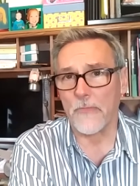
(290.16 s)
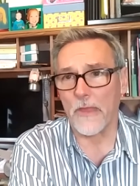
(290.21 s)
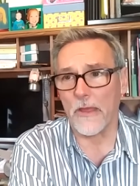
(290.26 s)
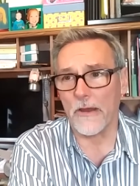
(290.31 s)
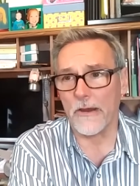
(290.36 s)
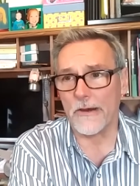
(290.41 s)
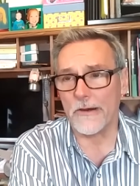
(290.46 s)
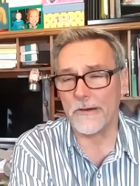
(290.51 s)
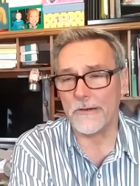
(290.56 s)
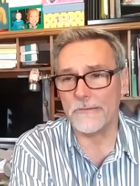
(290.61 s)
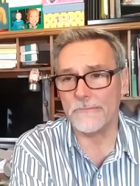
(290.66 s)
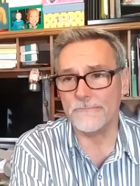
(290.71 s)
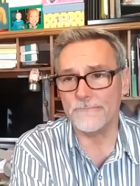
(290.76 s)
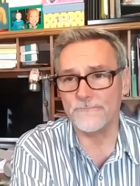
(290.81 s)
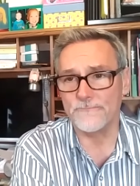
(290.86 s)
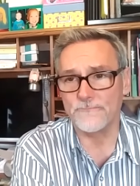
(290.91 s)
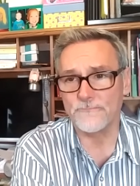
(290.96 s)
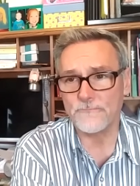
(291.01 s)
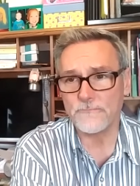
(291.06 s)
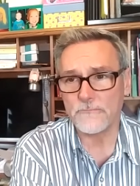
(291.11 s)
Um,
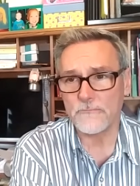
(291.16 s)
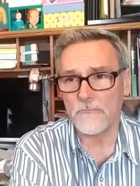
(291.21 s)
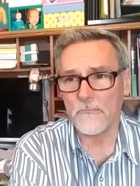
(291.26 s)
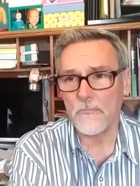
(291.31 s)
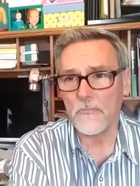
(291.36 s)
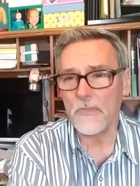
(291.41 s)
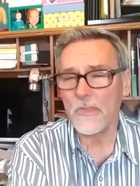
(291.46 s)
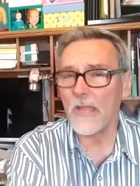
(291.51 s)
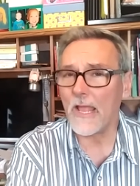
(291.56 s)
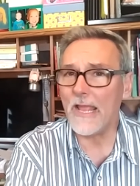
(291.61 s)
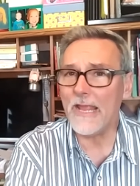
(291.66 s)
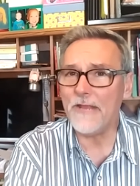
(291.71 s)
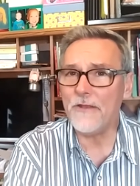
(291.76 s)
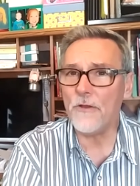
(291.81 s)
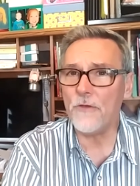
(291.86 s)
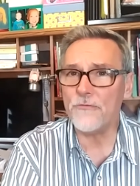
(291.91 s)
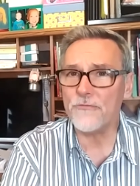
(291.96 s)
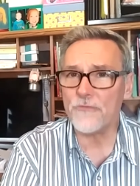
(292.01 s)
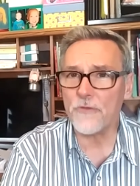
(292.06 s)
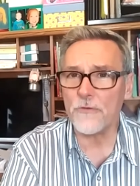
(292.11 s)
he
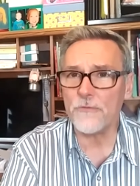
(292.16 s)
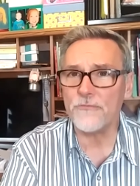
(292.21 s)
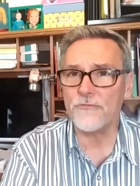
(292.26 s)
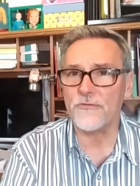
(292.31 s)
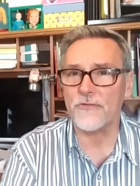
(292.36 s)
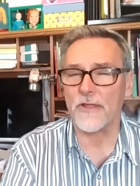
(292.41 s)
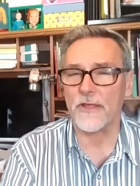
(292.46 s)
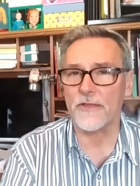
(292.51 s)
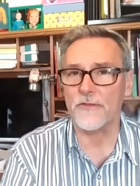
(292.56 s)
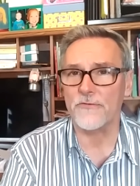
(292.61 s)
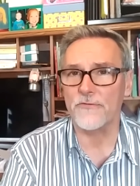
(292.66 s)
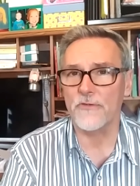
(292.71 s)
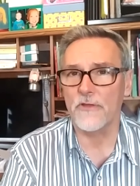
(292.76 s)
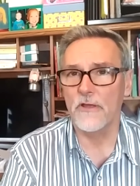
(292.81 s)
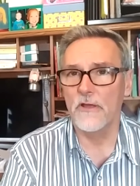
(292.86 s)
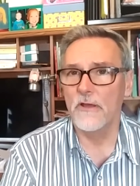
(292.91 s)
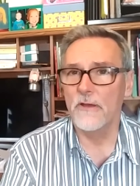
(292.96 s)
knows those things,